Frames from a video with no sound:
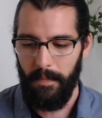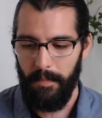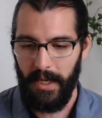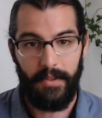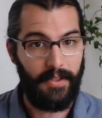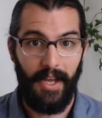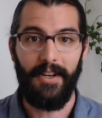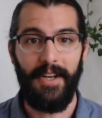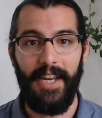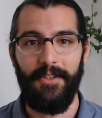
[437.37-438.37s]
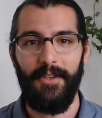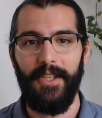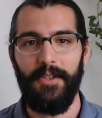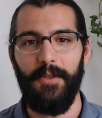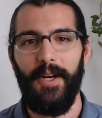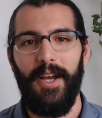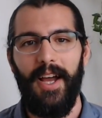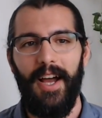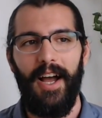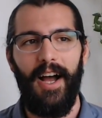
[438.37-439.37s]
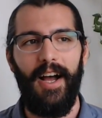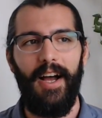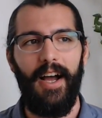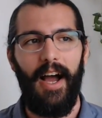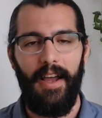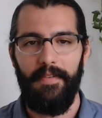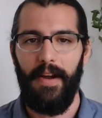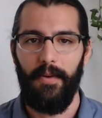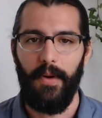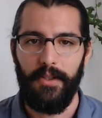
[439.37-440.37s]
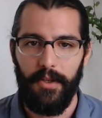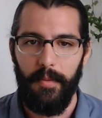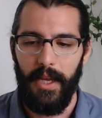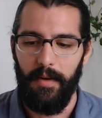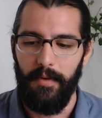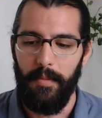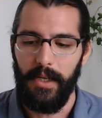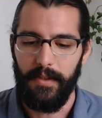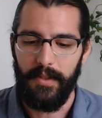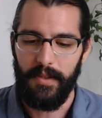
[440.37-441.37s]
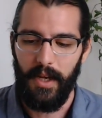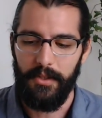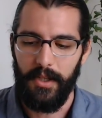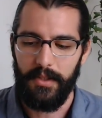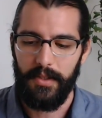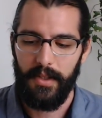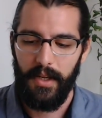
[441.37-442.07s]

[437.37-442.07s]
because it's not an occasional issue, I found extremely helpful, because it's not just